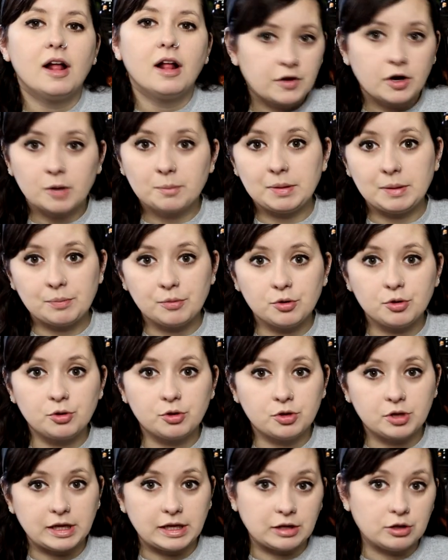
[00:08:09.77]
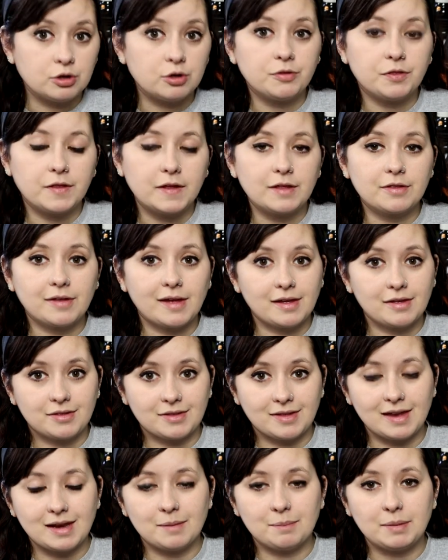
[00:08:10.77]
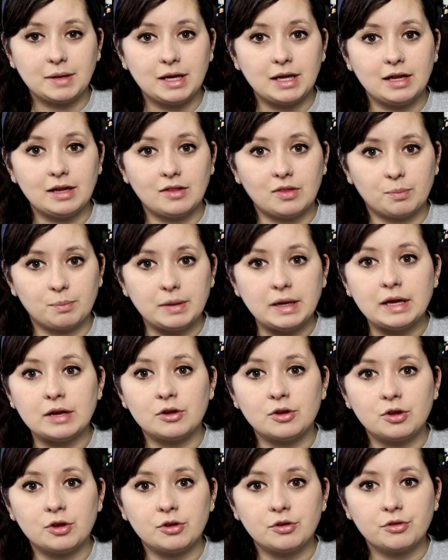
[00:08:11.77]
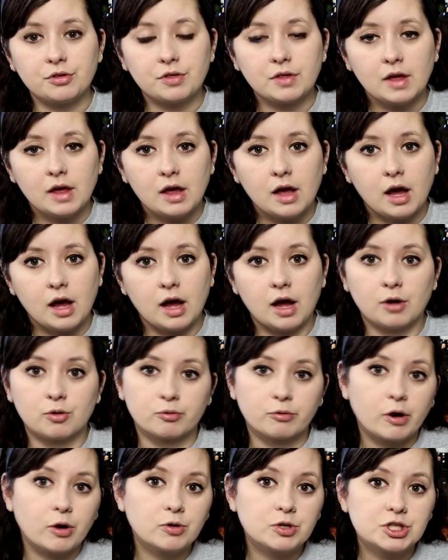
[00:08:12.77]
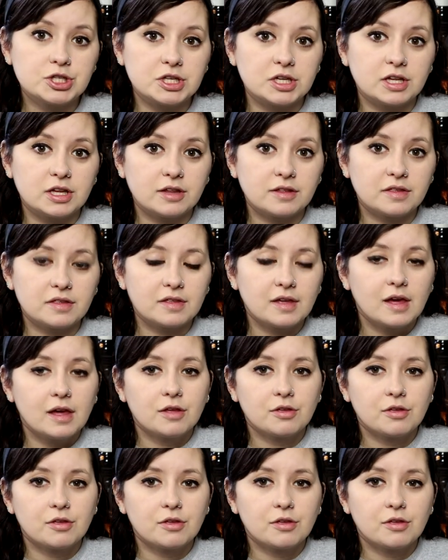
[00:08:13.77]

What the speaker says: There are people who include things like centipedes, beetles, roaches.